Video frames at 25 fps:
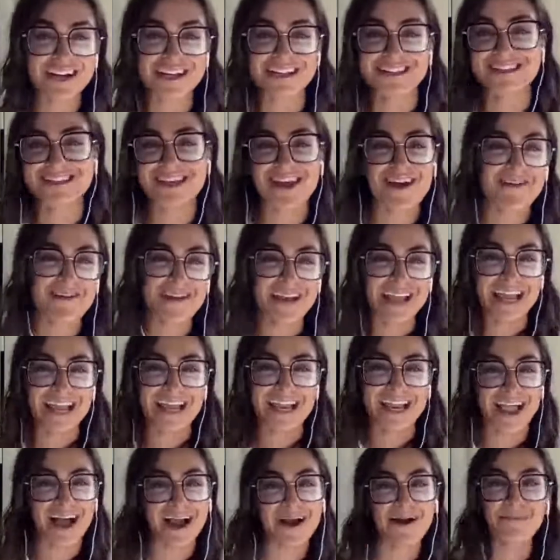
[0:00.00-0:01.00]
let's go
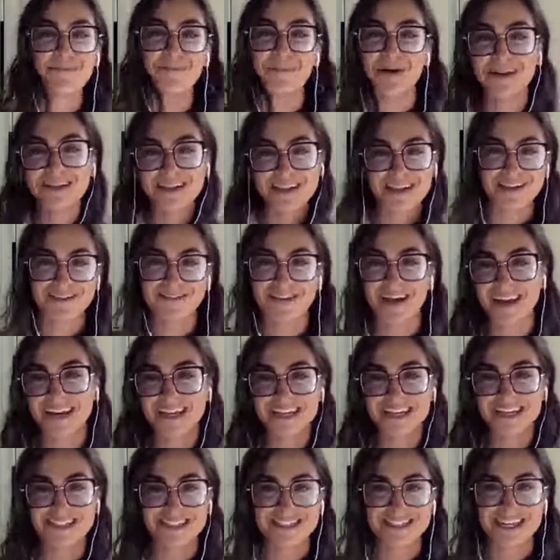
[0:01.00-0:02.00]
eat, like a bundle of
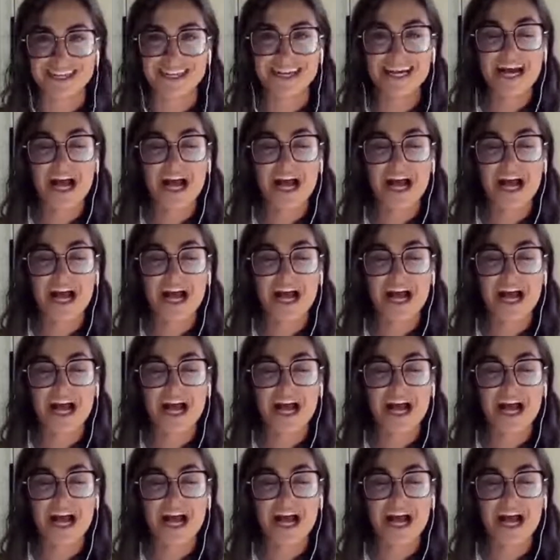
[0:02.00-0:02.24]
energy,